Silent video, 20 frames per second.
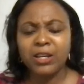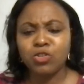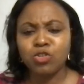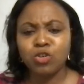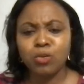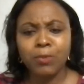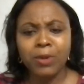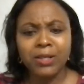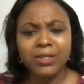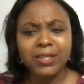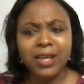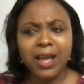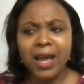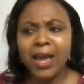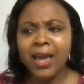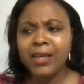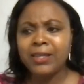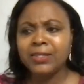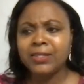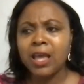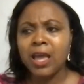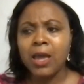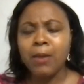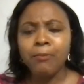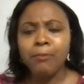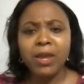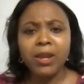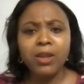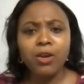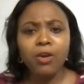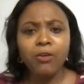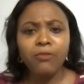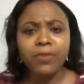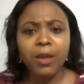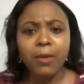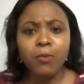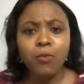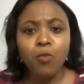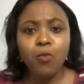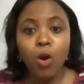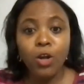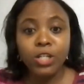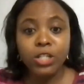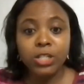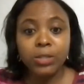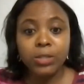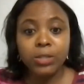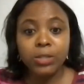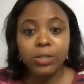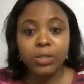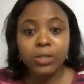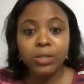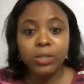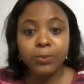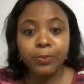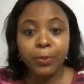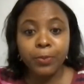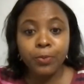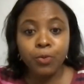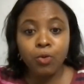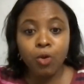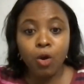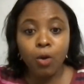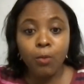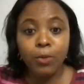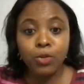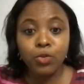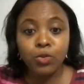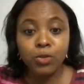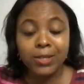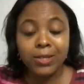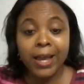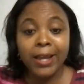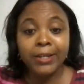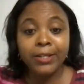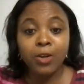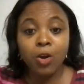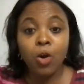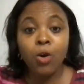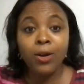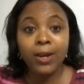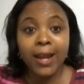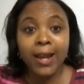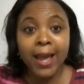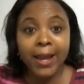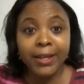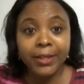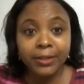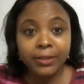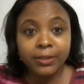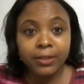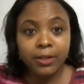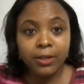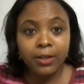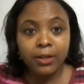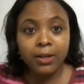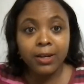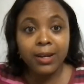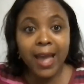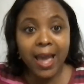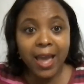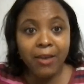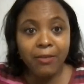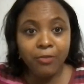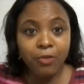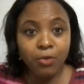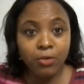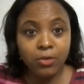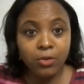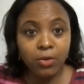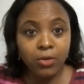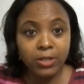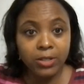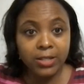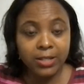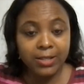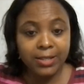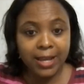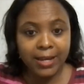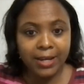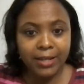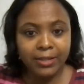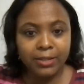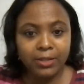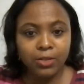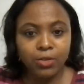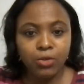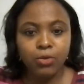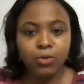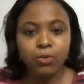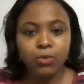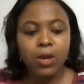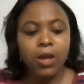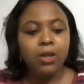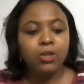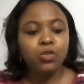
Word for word: and traumatized. Many of them watched people commit suicide online, live on, on the internet, you know.